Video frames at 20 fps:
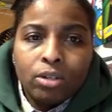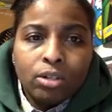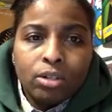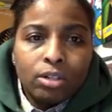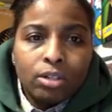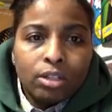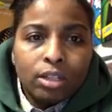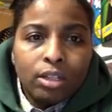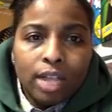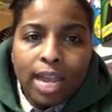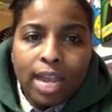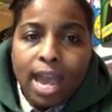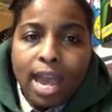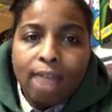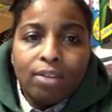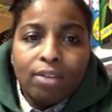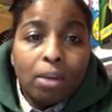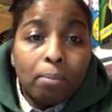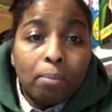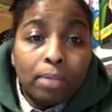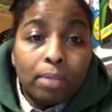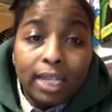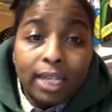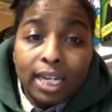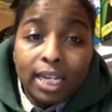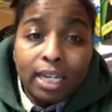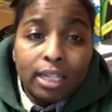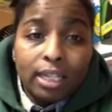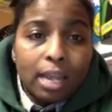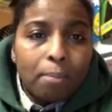They have
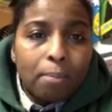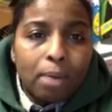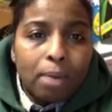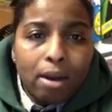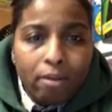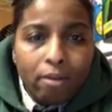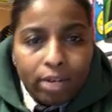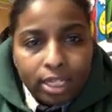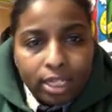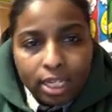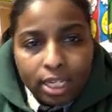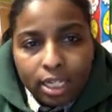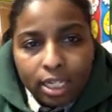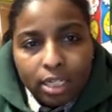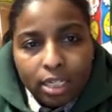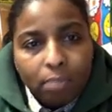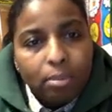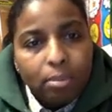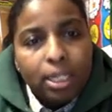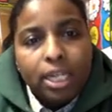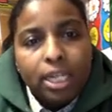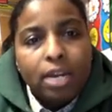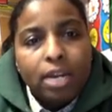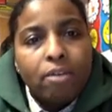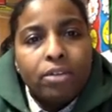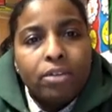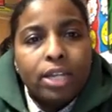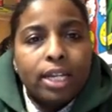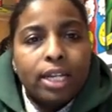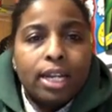completed their parenting and completed
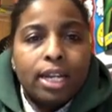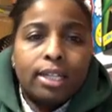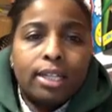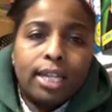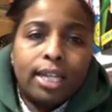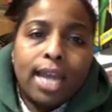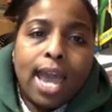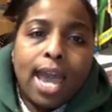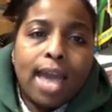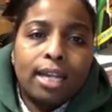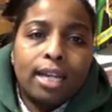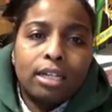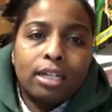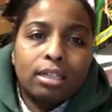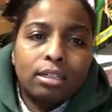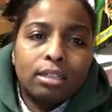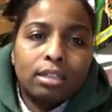everything that they had